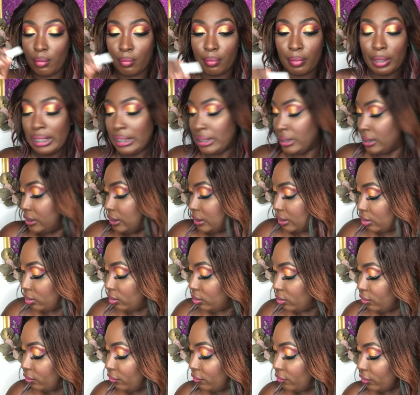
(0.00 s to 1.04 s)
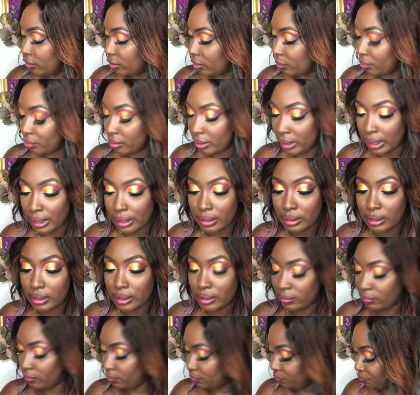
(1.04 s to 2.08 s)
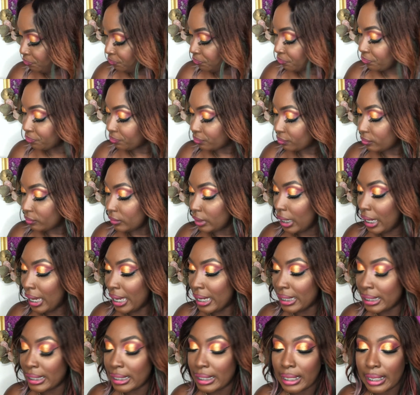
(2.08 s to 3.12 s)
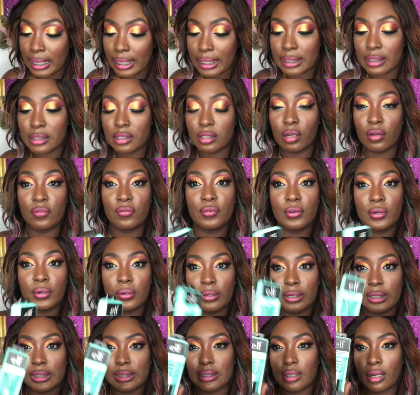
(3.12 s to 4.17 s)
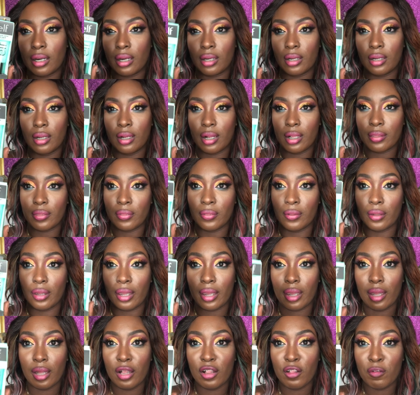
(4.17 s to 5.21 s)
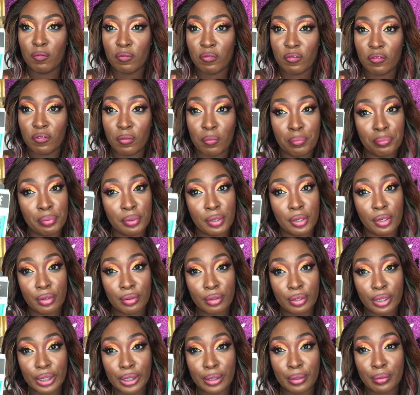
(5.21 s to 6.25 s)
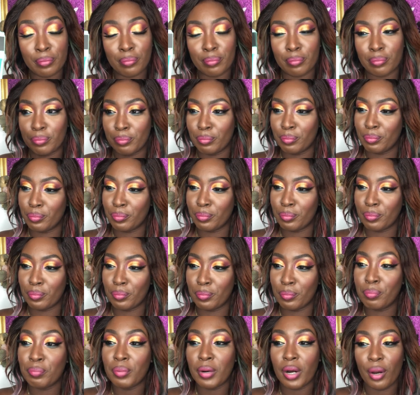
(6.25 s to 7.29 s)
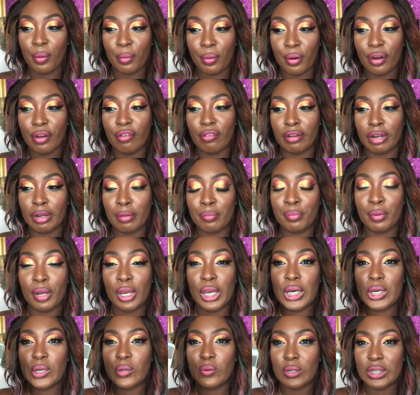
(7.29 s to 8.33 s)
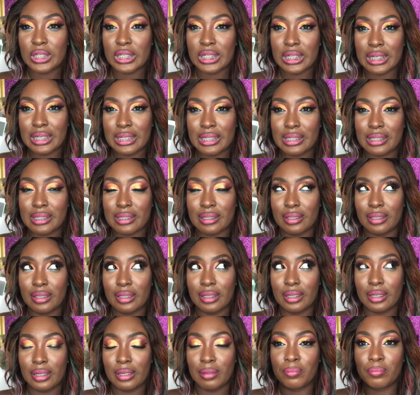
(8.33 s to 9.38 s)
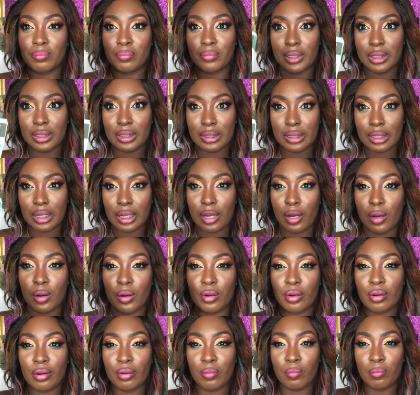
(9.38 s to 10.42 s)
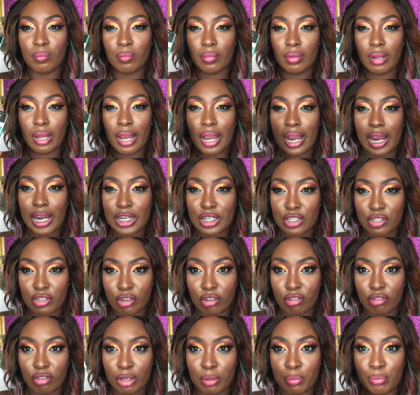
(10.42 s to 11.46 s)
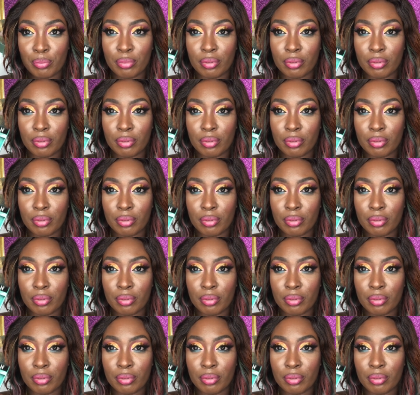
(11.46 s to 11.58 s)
pencil for the price. And next, of course, I got the Elf Power Grip, which is the Milk Hydro Grip